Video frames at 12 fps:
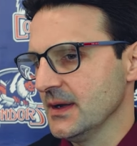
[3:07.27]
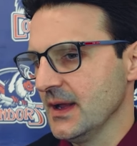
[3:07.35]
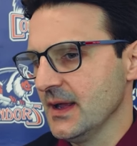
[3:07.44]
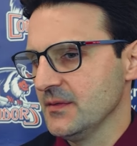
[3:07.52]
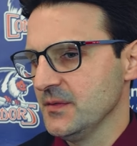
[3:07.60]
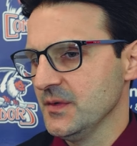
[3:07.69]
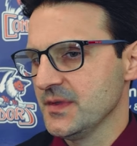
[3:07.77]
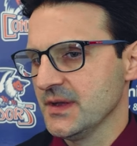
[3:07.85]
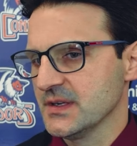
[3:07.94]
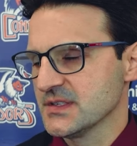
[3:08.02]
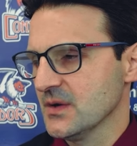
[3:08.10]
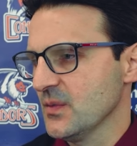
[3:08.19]
and a handful of
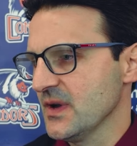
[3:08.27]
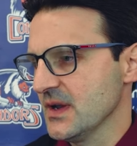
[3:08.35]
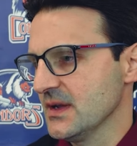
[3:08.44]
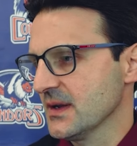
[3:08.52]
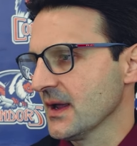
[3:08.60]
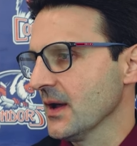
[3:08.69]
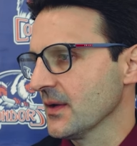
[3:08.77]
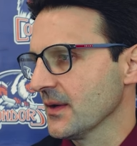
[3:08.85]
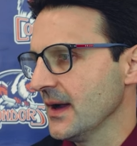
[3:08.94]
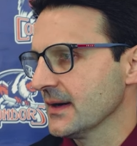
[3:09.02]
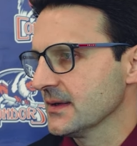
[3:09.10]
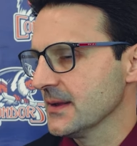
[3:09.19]
things that we need to
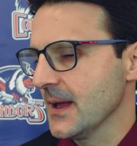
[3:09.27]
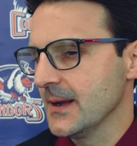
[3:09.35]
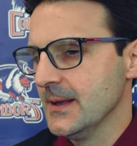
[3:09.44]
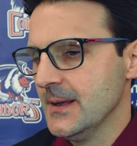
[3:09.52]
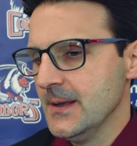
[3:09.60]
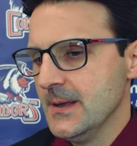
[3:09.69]
counteract to that.